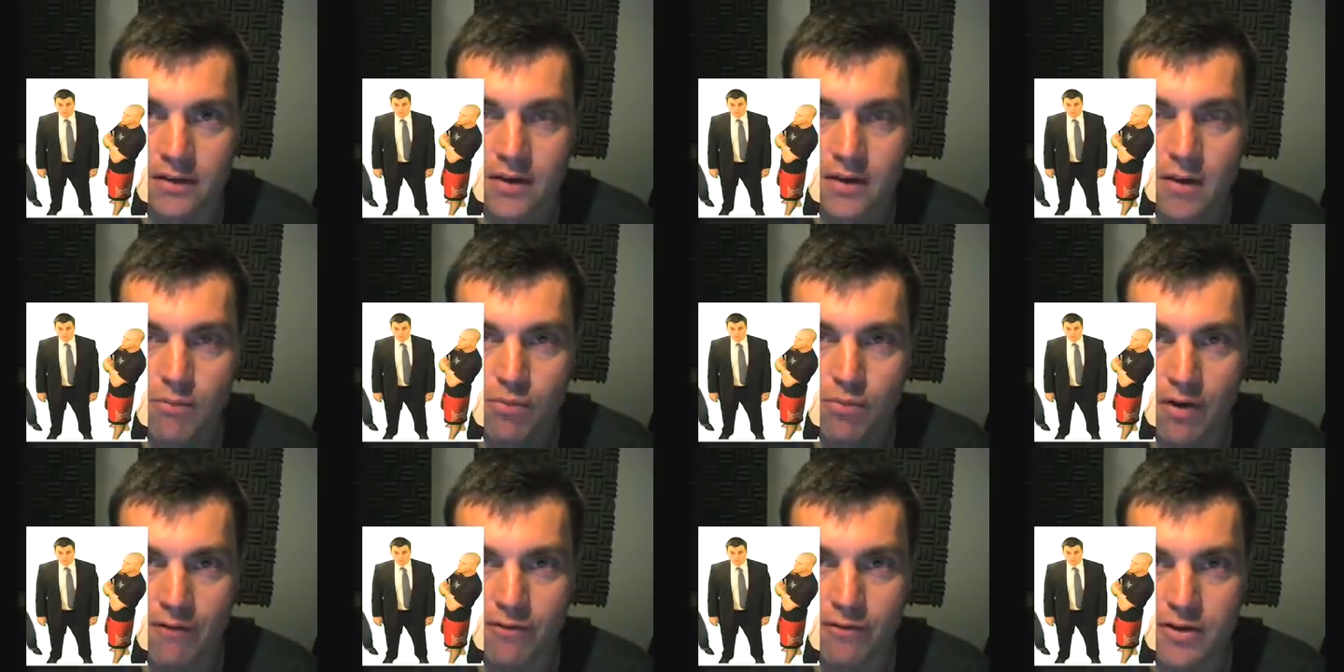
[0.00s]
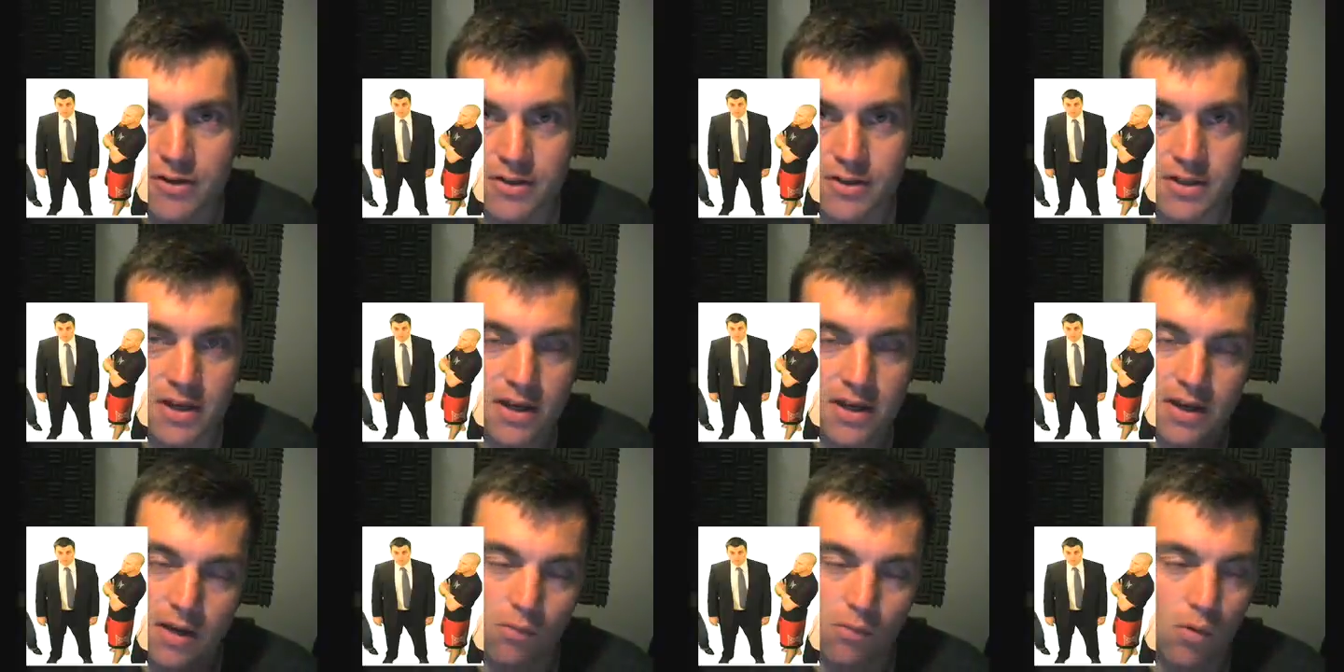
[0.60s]
preference.
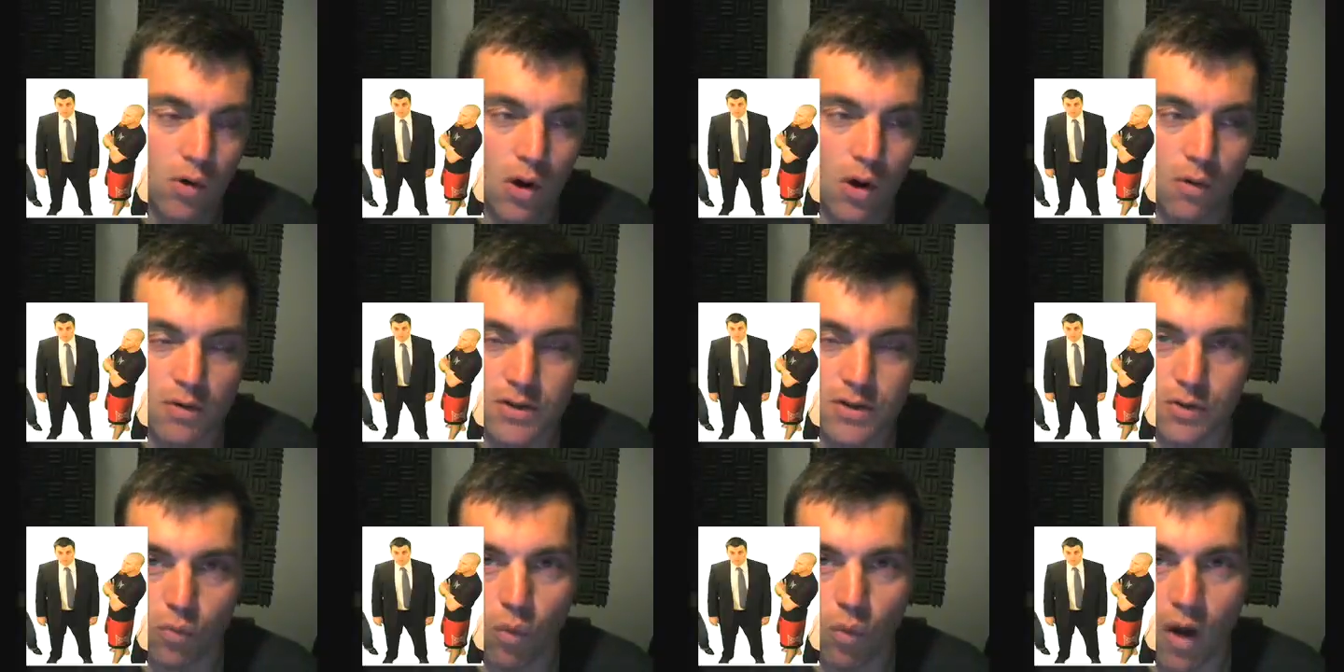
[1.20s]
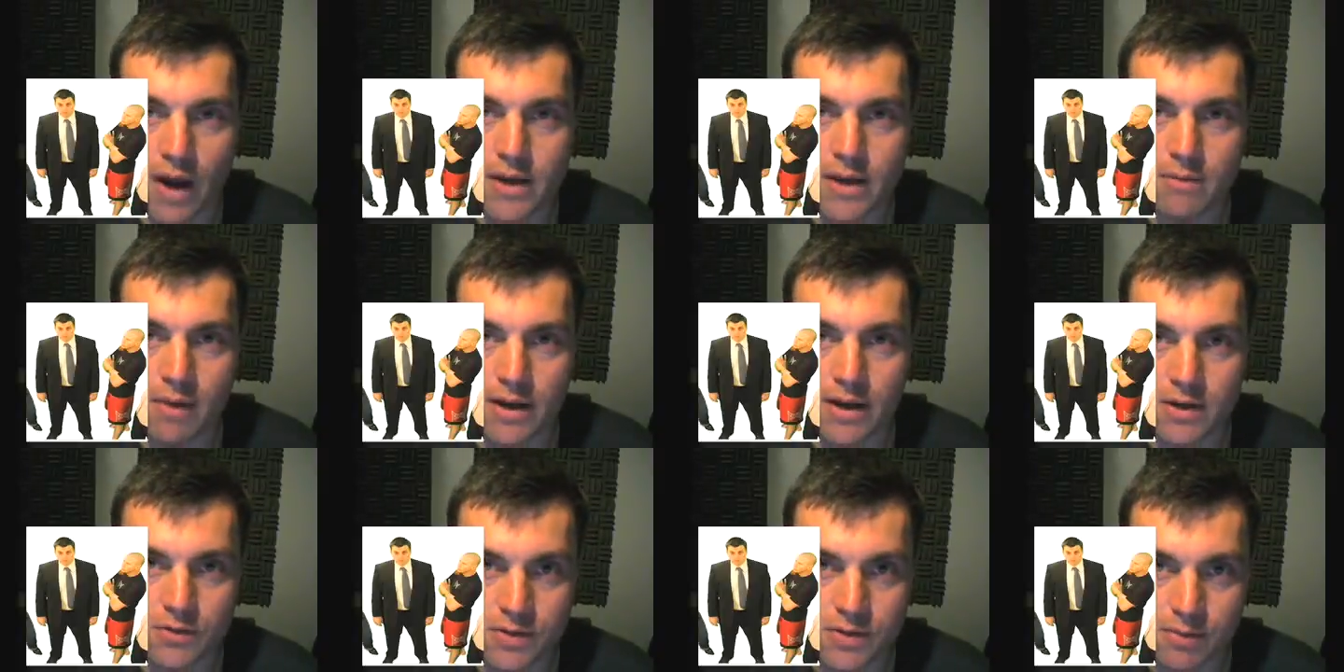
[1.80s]
I won't go into why you
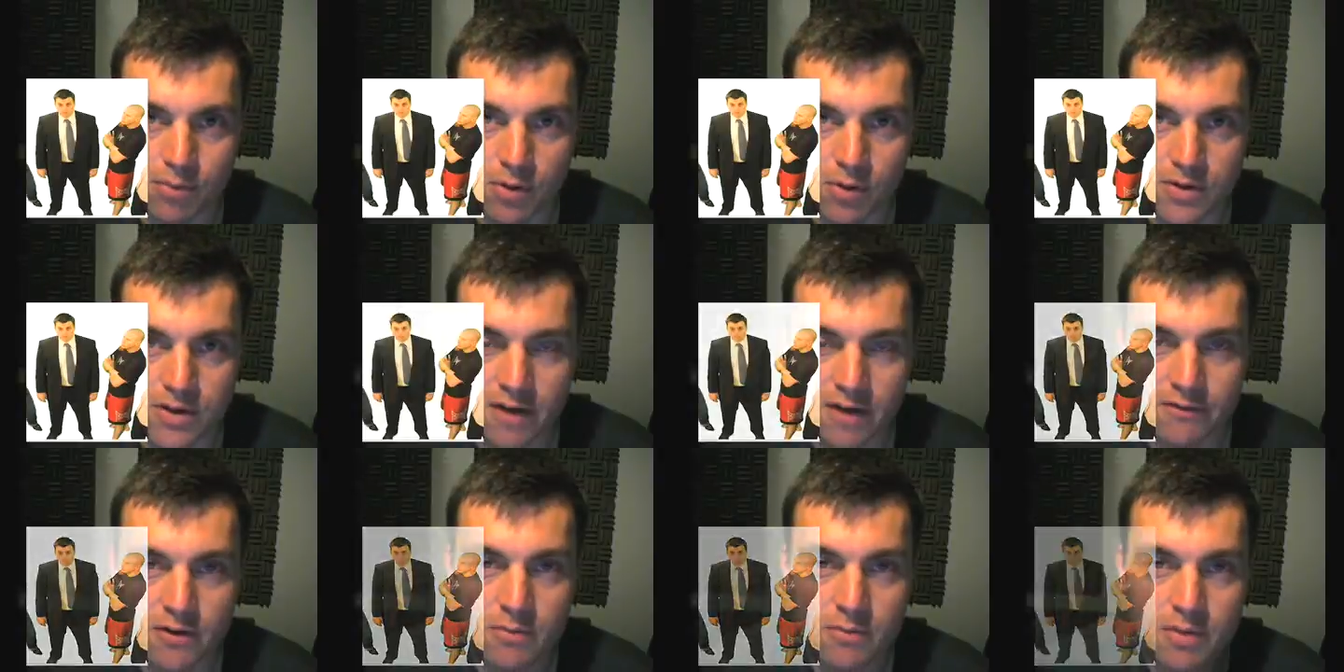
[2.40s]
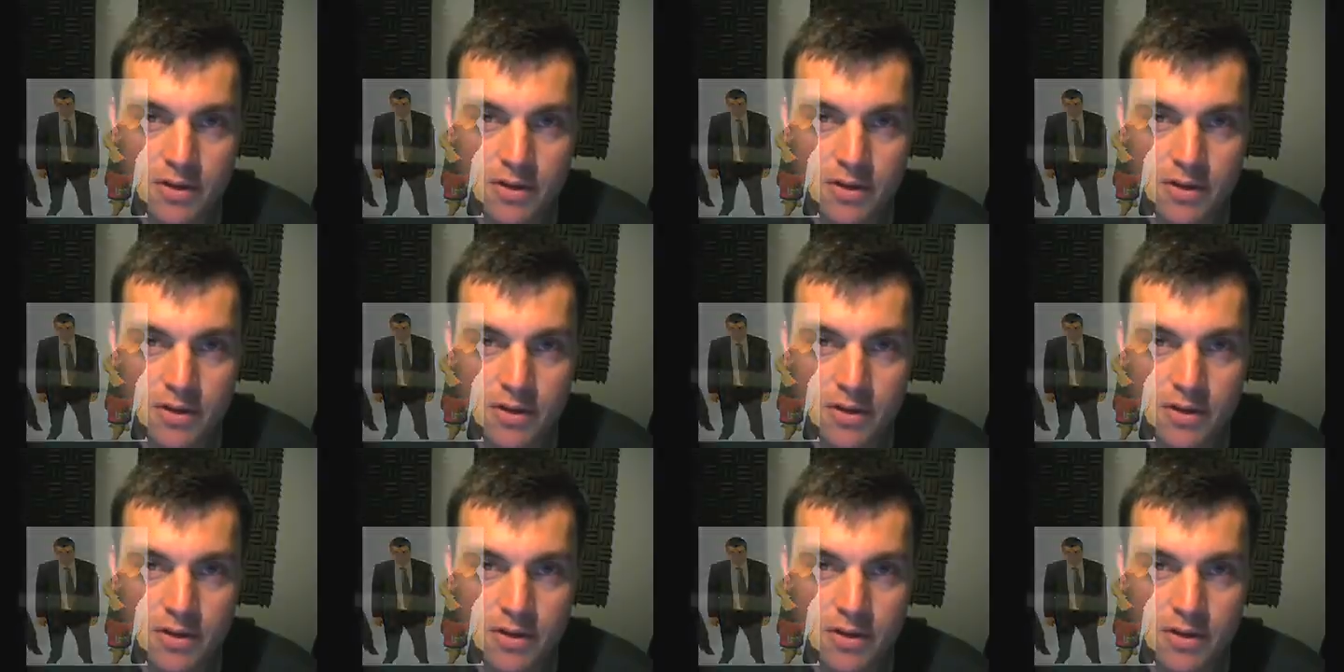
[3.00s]
might use a bird's eye view,